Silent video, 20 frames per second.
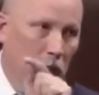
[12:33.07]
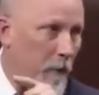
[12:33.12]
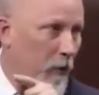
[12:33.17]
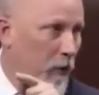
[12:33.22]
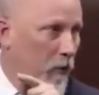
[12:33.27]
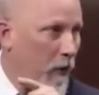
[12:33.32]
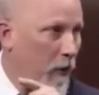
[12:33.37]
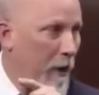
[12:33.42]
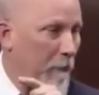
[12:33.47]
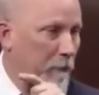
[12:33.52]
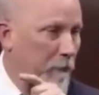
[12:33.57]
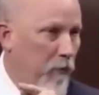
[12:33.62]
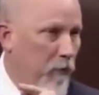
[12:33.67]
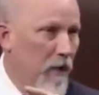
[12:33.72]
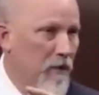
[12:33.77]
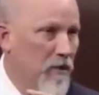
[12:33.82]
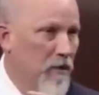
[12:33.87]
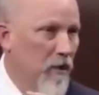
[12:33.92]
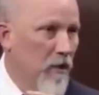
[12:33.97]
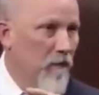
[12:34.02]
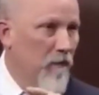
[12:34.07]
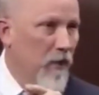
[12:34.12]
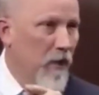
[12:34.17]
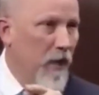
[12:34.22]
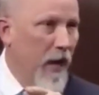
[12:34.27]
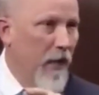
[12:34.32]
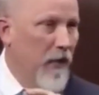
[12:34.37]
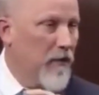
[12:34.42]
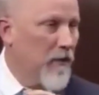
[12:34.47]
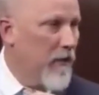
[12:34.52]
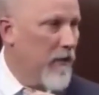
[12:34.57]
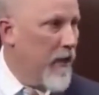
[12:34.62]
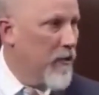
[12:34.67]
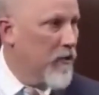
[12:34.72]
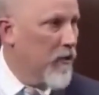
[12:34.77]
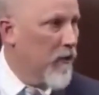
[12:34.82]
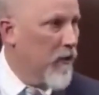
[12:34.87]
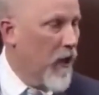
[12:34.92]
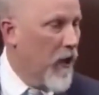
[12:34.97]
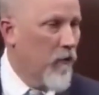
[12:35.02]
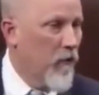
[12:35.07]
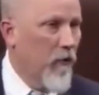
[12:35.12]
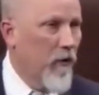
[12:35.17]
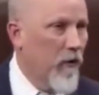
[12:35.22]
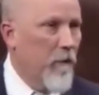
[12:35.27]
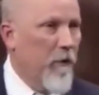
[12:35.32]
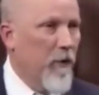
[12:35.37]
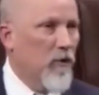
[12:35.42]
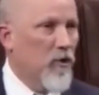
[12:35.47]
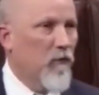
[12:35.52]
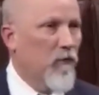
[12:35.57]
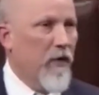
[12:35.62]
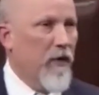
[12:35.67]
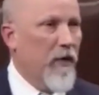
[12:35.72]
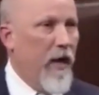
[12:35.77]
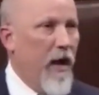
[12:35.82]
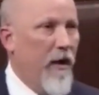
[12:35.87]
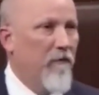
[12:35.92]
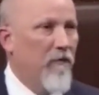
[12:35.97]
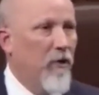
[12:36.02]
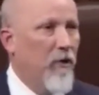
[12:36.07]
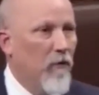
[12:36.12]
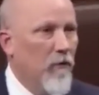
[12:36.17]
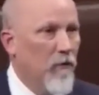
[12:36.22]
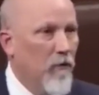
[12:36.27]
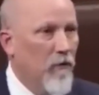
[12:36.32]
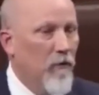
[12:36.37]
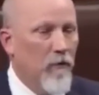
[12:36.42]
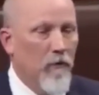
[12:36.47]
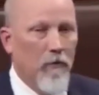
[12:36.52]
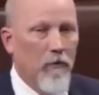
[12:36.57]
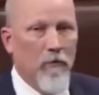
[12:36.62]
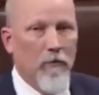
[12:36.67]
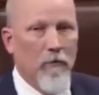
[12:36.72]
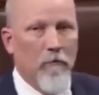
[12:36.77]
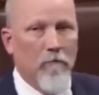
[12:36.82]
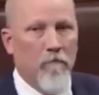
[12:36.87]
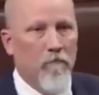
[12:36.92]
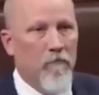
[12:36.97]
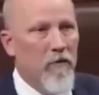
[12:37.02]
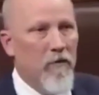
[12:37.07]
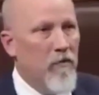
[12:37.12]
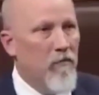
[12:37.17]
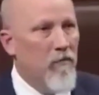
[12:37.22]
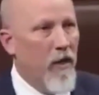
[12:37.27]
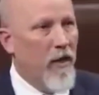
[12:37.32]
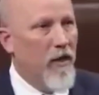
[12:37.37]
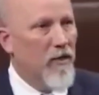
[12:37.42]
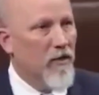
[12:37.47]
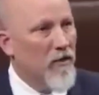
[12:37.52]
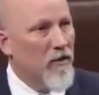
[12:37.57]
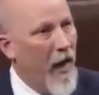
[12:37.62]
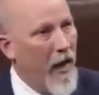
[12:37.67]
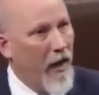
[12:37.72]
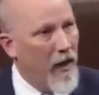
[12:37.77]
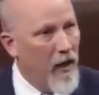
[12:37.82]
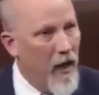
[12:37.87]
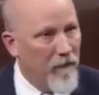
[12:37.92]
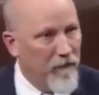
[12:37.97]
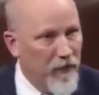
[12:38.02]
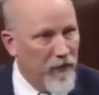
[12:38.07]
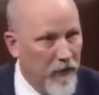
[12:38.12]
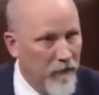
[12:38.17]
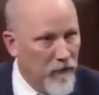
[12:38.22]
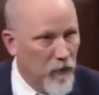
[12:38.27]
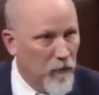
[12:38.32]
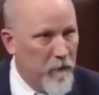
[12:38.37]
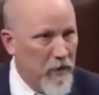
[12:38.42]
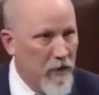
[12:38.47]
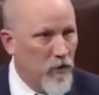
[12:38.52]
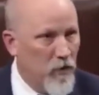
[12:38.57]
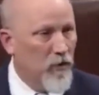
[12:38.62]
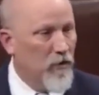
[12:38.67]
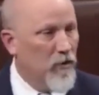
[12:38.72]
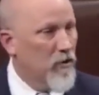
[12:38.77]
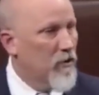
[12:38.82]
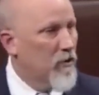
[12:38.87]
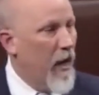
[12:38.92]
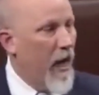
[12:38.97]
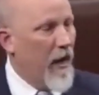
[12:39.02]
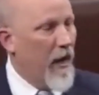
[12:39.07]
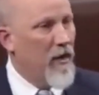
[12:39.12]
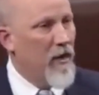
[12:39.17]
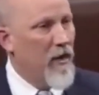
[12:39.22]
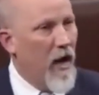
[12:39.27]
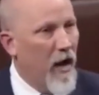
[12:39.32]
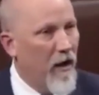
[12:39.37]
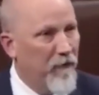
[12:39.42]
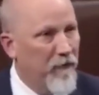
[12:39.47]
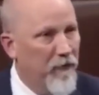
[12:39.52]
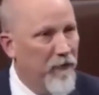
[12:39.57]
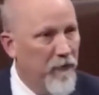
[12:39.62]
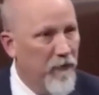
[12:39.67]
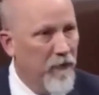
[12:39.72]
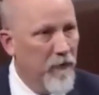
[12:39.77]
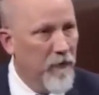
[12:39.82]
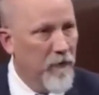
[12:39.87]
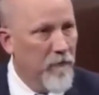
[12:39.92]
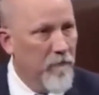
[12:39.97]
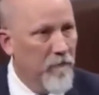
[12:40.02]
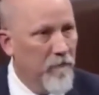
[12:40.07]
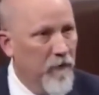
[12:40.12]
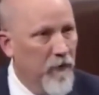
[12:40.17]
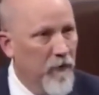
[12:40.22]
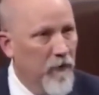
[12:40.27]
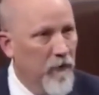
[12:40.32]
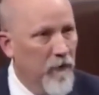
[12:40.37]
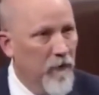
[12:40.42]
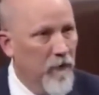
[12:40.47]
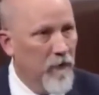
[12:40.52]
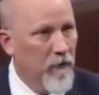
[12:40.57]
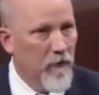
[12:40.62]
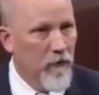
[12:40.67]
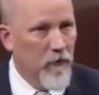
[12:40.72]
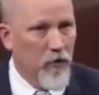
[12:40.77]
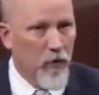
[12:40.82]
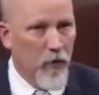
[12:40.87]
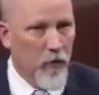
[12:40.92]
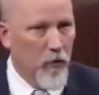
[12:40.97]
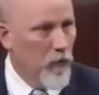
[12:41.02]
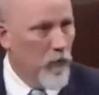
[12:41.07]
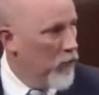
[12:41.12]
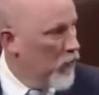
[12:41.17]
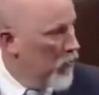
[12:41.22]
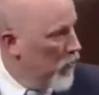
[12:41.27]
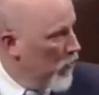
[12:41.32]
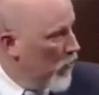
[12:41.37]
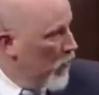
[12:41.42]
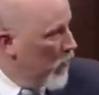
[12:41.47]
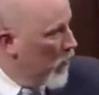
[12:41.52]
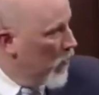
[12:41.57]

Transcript: Democrat President of the United States at the other end of Pennsylvania Avenue, that it is not enough to give speeches, it's not enough to